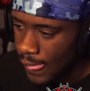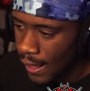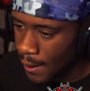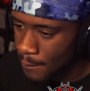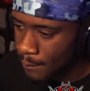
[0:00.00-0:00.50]

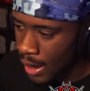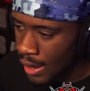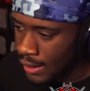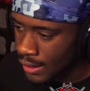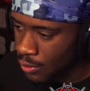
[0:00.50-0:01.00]

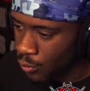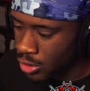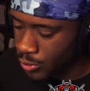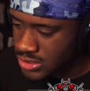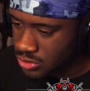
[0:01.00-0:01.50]
My
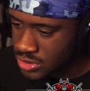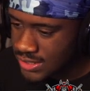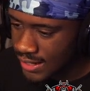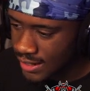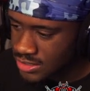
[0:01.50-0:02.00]
render
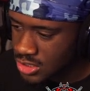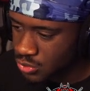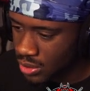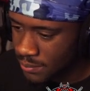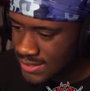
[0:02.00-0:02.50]
resolution at
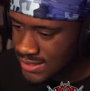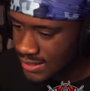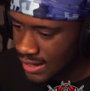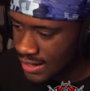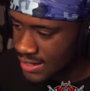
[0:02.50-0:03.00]
1920 by
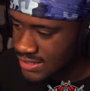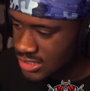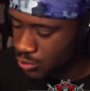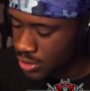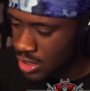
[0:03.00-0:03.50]
1080 is set
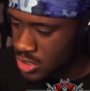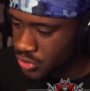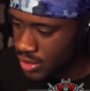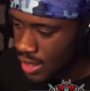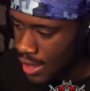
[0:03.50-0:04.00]
to
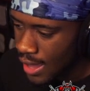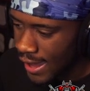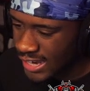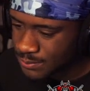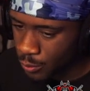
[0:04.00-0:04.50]
100.
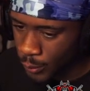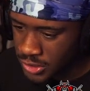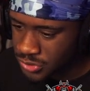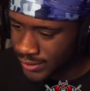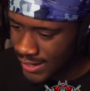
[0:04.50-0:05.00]
Aspect
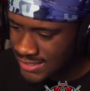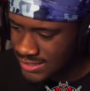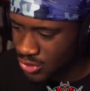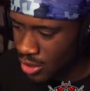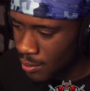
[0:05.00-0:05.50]
ratio, guys,
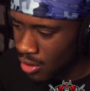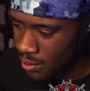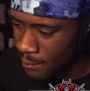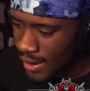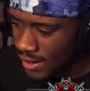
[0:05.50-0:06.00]
set to
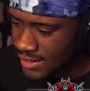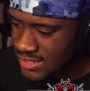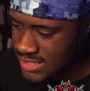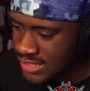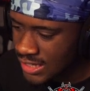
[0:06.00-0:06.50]
automatic.
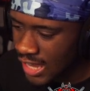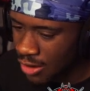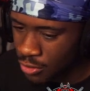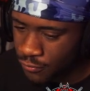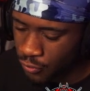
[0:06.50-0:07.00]
Sync
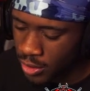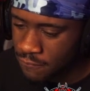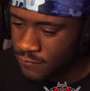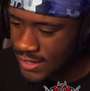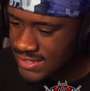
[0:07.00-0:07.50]
every frame
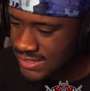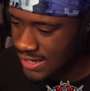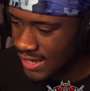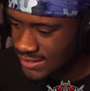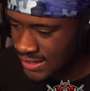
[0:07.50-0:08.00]

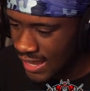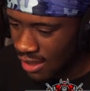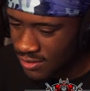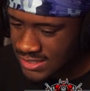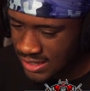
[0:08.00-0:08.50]
VSync, guys. Now I
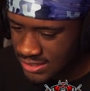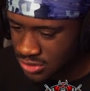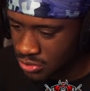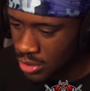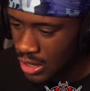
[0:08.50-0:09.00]
have this set
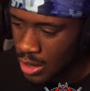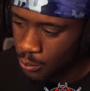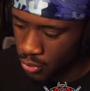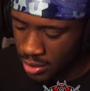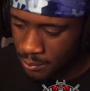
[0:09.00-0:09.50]
to
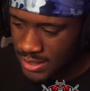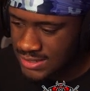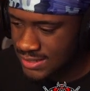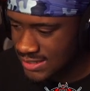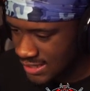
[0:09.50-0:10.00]
pretty
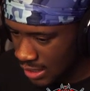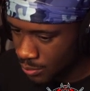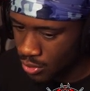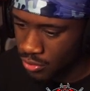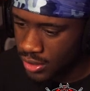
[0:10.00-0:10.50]
much
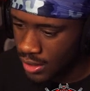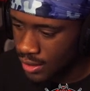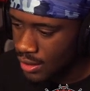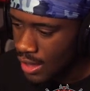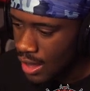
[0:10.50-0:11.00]
disable.
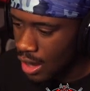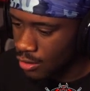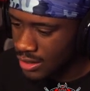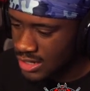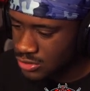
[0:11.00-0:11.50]
Okay,
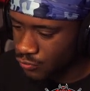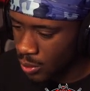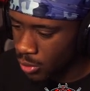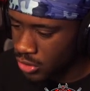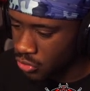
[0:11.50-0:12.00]
custom
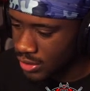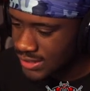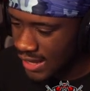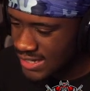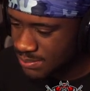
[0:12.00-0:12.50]
frame rate units,
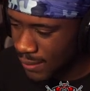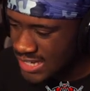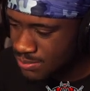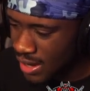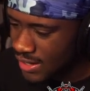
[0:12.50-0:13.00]
I just
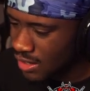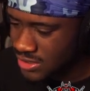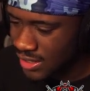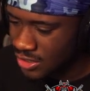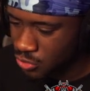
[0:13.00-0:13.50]
max mine out
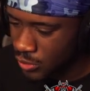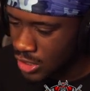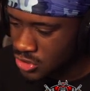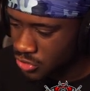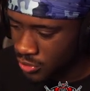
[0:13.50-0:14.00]
to like
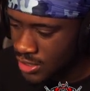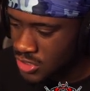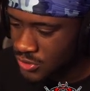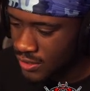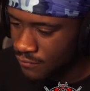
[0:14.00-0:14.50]

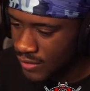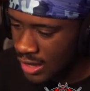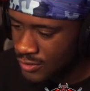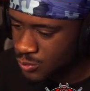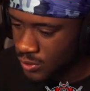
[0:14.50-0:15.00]

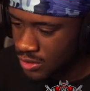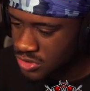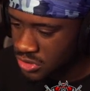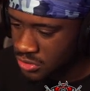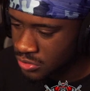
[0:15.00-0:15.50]
305. It's really up
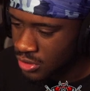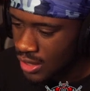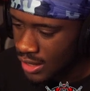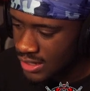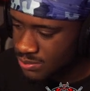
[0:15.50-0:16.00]
to you.
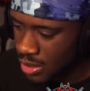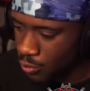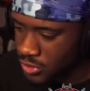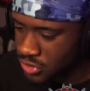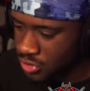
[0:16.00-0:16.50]
It doesn't matter
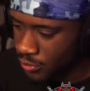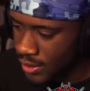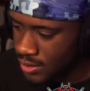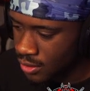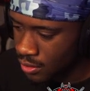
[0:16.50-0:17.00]
what you do
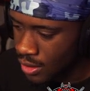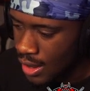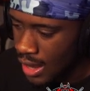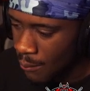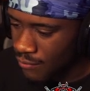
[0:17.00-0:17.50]
right there.
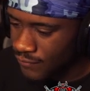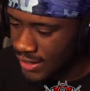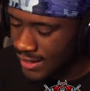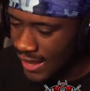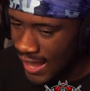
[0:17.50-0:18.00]

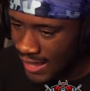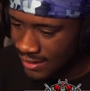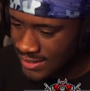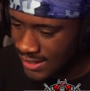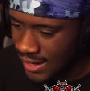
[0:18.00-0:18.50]
NVIDIA
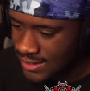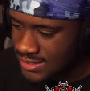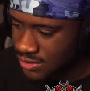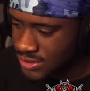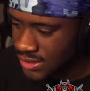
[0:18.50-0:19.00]
highlights, I got
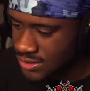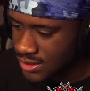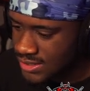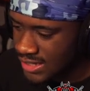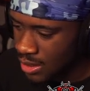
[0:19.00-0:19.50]
this stuff set to
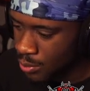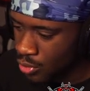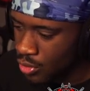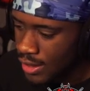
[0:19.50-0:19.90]
disable.